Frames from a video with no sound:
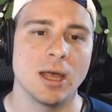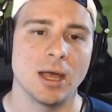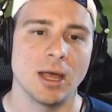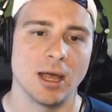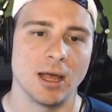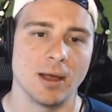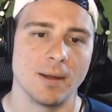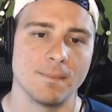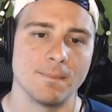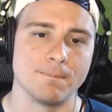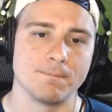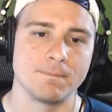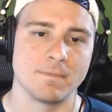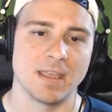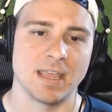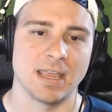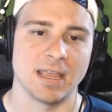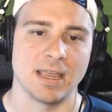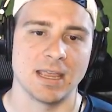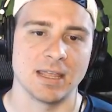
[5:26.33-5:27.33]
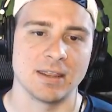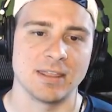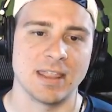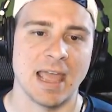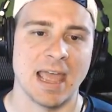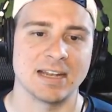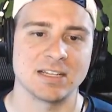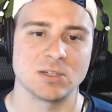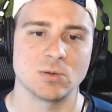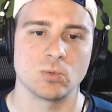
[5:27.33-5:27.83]
And
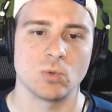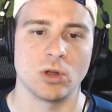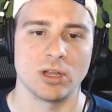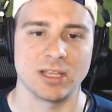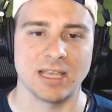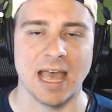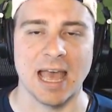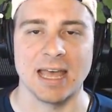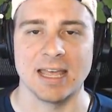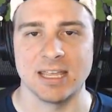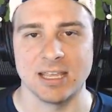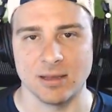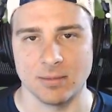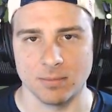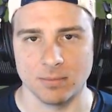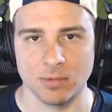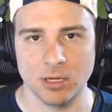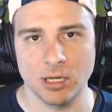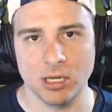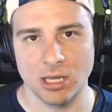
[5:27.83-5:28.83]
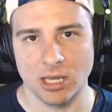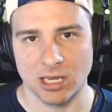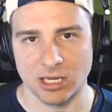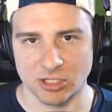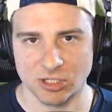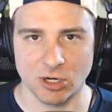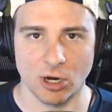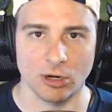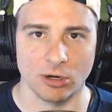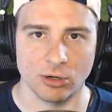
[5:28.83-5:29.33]
that's what got him a
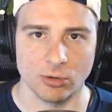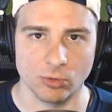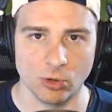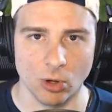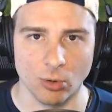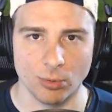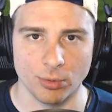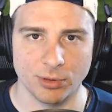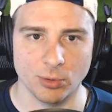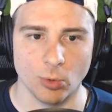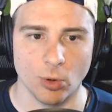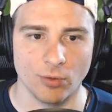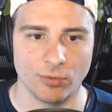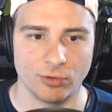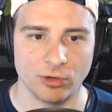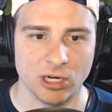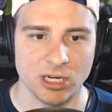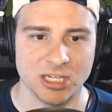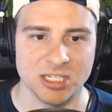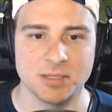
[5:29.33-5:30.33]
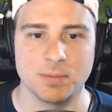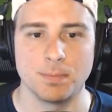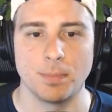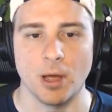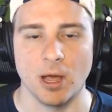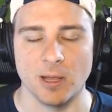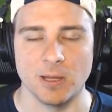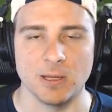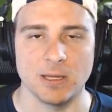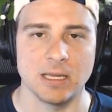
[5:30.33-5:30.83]
starting role with the Wolverines,
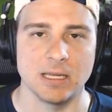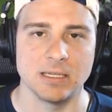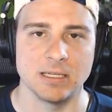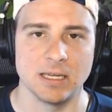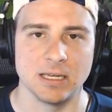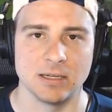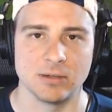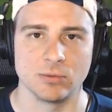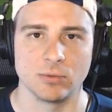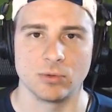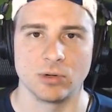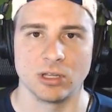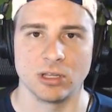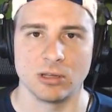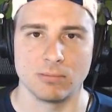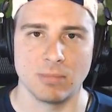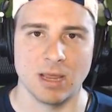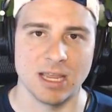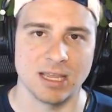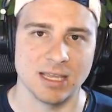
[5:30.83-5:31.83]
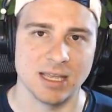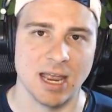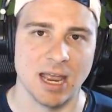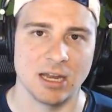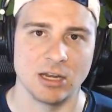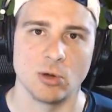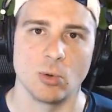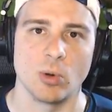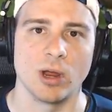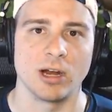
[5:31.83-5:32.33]
but he didn't really make it
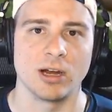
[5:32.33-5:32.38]
anywhere